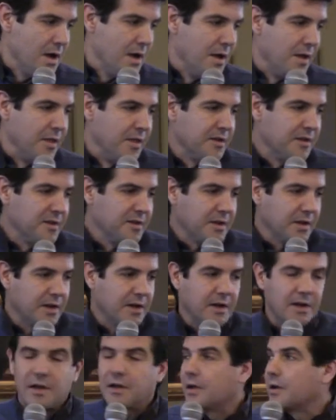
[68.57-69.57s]
This is
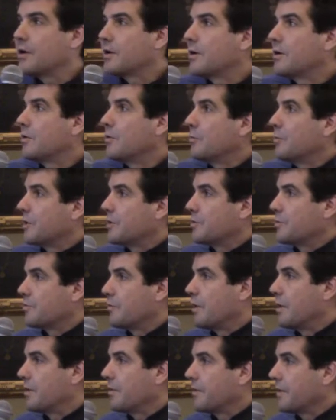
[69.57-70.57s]
a home in
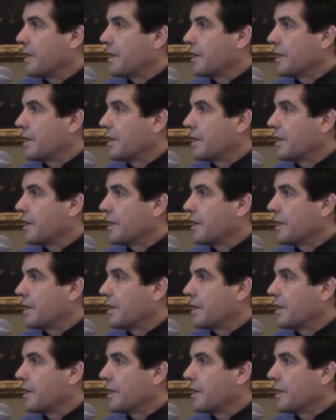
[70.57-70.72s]
Toronto that I